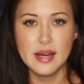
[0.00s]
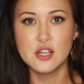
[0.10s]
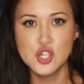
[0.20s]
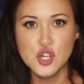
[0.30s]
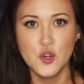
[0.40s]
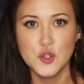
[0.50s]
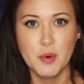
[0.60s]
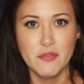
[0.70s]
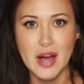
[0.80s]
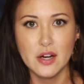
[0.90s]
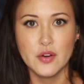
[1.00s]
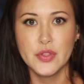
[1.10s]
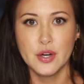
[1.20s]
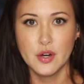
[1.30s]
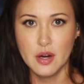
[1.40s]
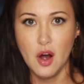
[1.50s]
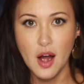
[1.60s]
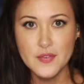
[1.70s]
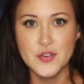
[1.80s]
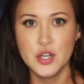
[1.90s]
insurance provider they're going to
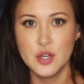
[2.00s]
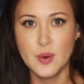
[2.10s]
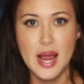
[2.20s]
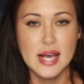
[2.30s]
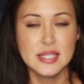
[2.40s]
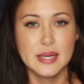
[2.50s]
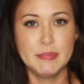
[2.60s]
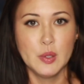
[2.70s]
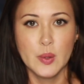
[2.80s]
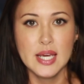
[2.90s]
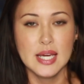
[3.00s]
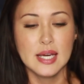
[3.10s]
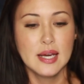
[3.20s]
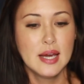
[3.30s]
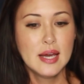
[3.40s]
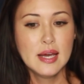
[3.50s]
offer you as an employee.